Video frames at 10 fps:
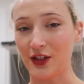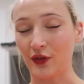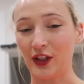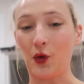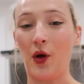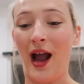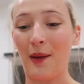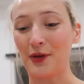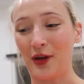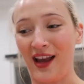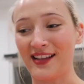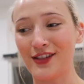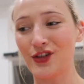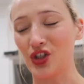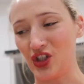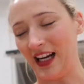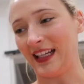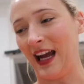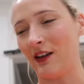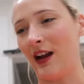is a really cool app. You guys should check
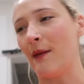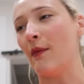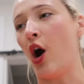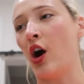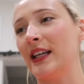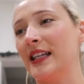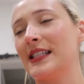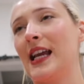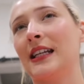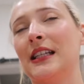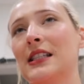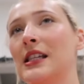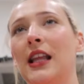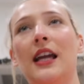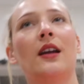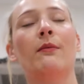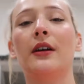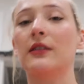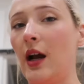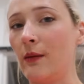it out. I'm on it. I need to like
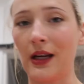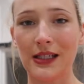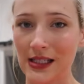build out my